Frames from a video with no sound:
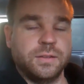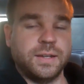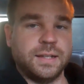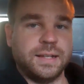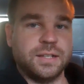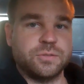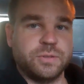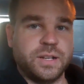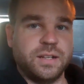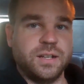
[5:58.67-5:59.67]
That last
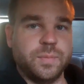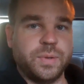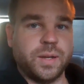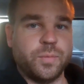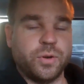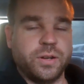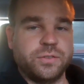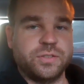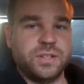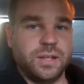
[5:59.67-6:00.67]
one ended up being more
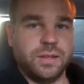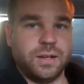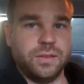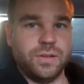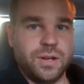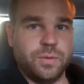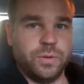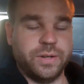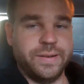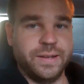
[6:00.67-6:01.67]
interesting than I thought it
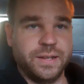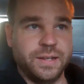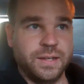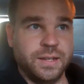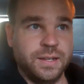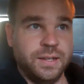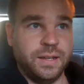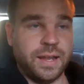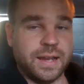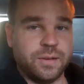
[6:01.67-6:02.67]
would
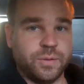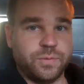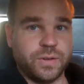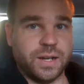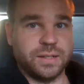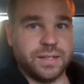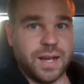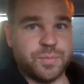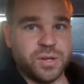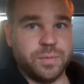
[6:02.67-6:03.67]
and I forgot the
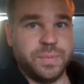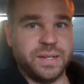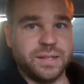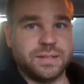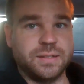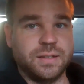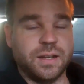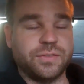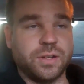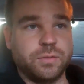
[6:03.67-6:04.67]
camera because
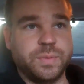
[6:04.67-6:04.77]
I thought it